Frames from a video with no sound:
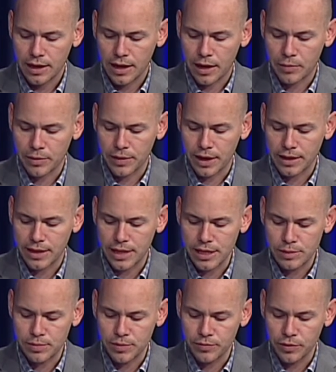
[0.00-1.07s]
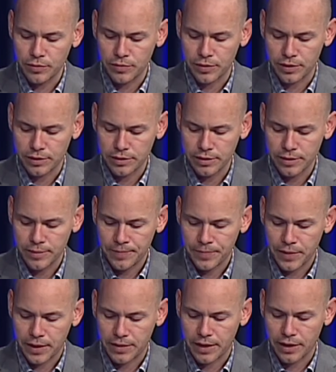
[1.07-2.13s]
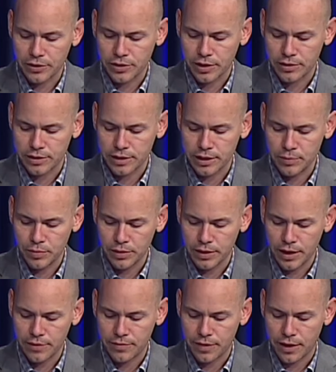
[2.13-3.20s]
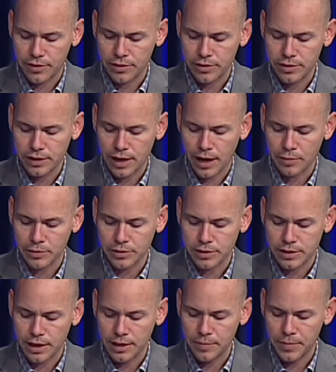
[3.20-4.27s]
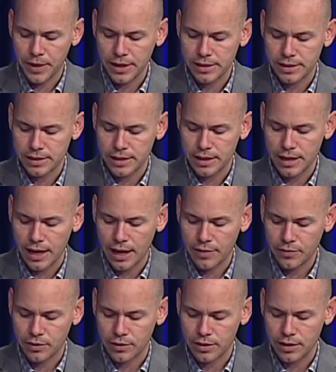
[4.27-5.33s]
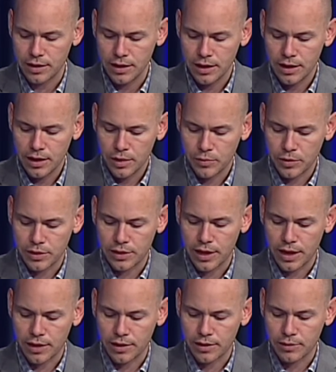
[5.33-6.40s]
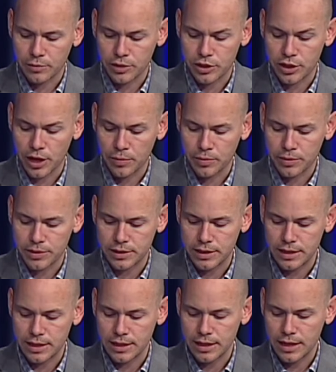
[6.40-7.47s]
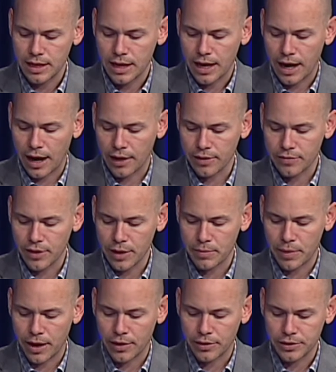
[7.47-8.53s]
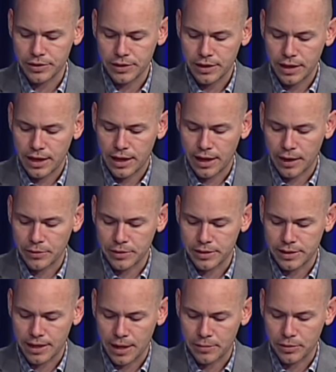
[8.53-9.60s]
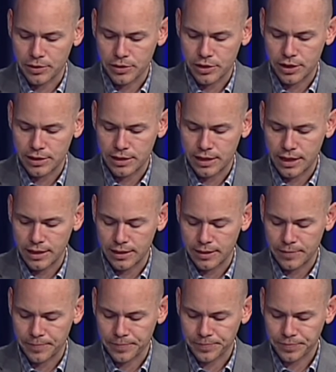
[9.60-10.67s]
And when thy days be fulfilled, and thou shalt sleep with thy fathers, I will set up thy seed after thee, which, thou, which shall proceed out of thy bowels, and I will establish his kingdom.